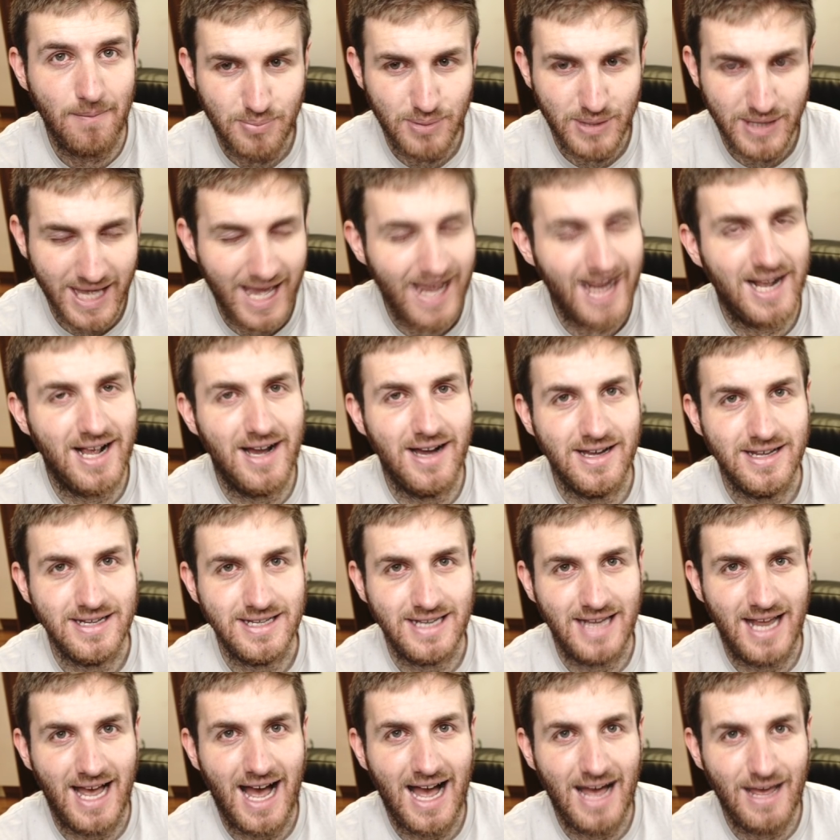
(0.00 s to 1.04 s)
But yeah,
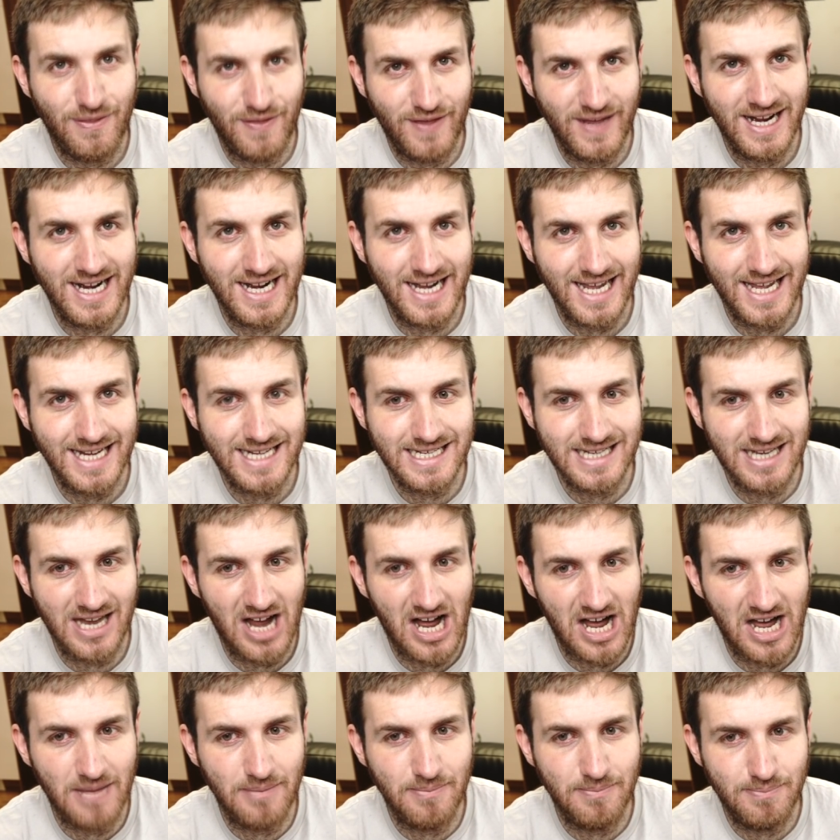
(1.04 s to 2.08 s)
guys, I think it's
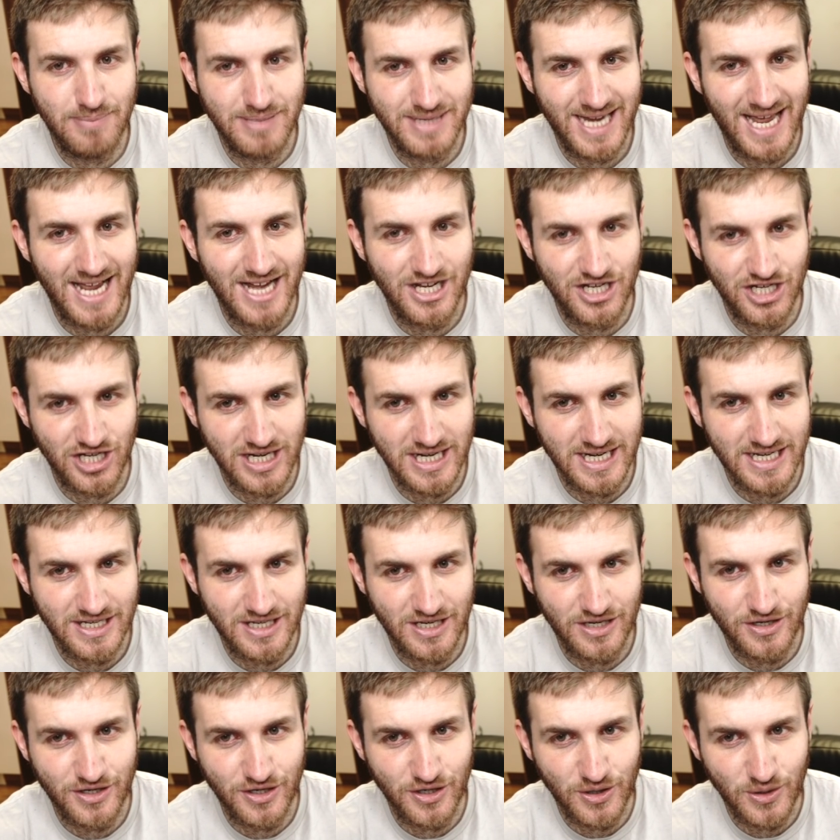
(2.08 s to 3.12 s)
time potentially
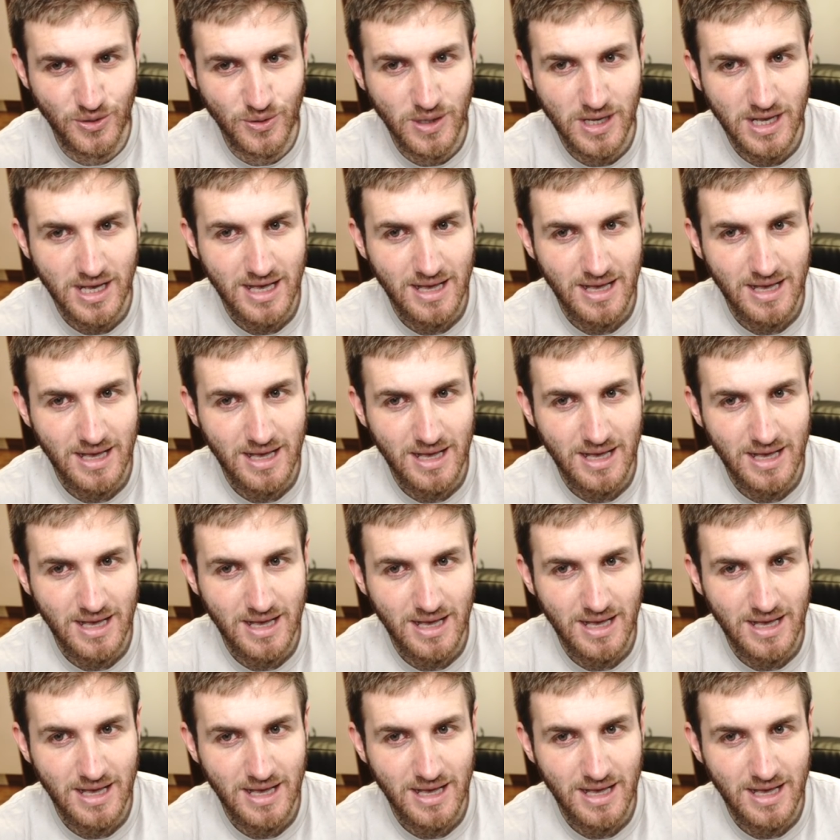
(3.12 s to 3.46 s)
to do